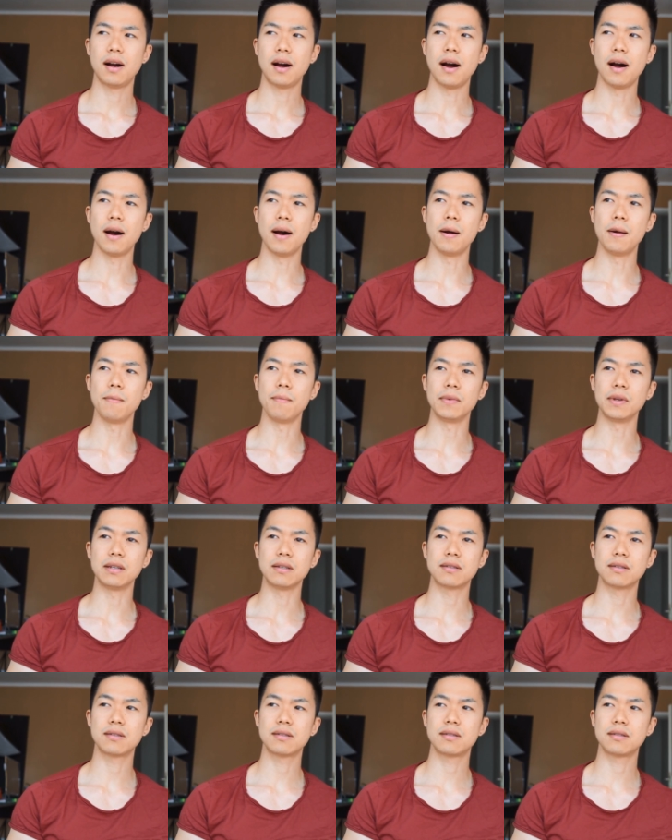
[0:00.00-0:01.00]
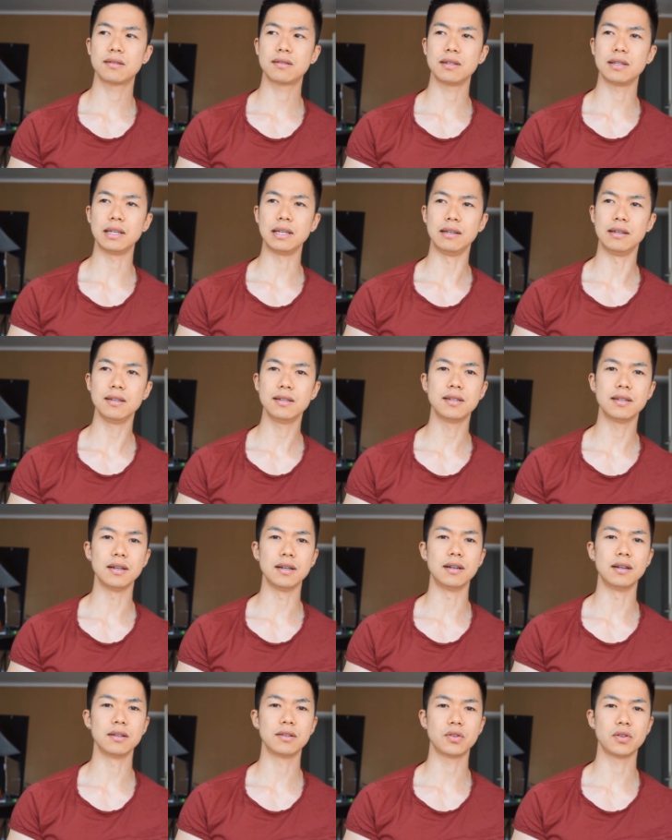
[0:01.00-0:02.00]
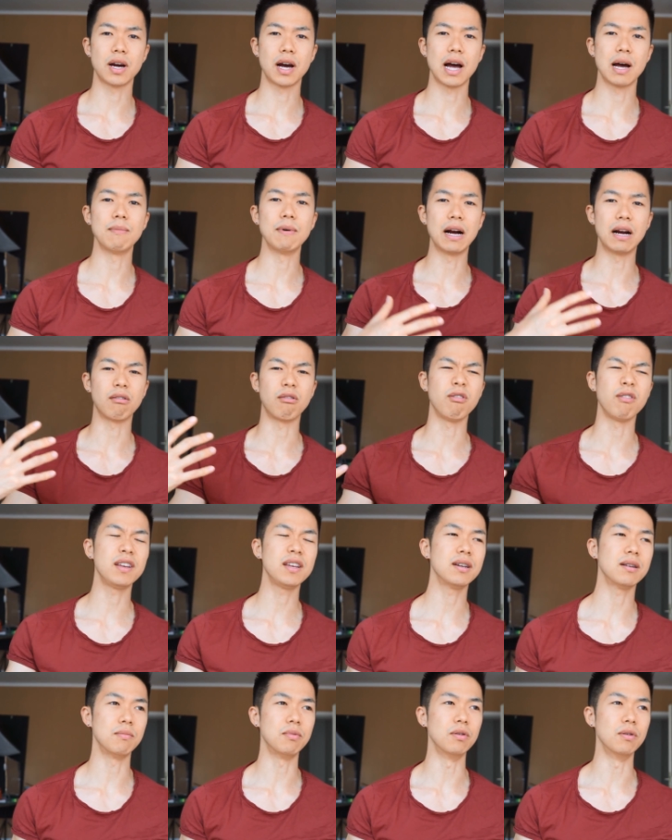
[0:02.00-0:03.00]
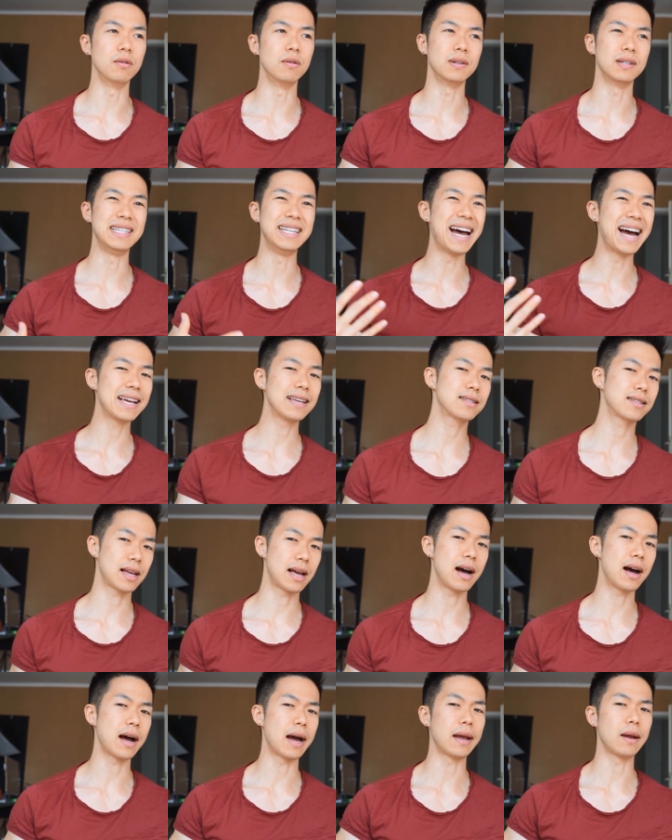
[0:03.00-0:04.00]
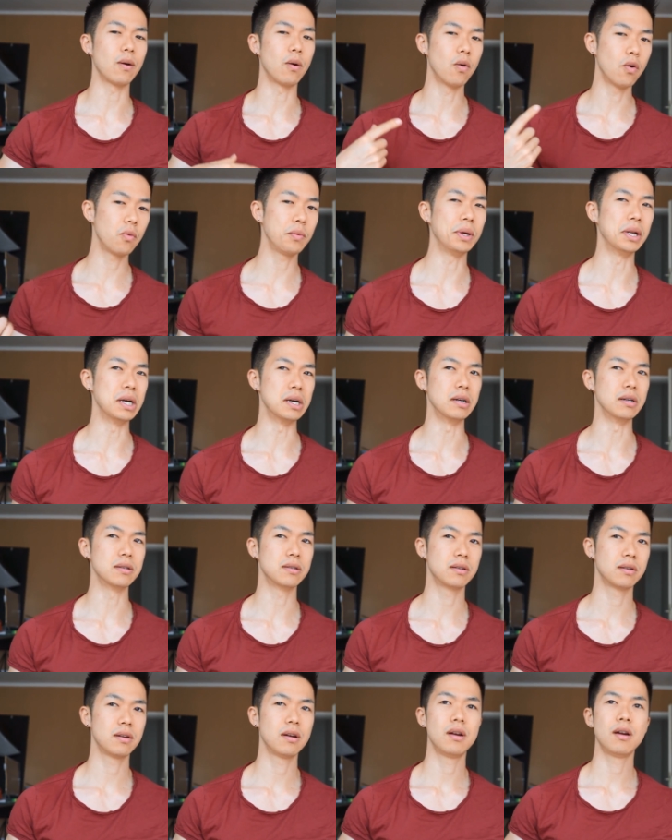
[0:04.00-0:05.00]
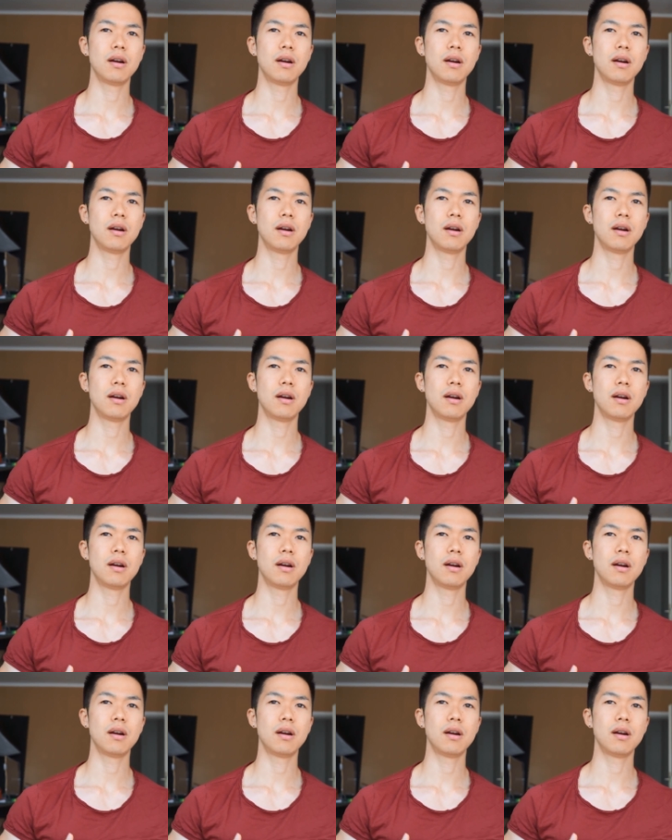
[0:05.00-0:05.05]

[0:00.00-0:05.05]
um, it's easier to have agreeable nice guy orbiters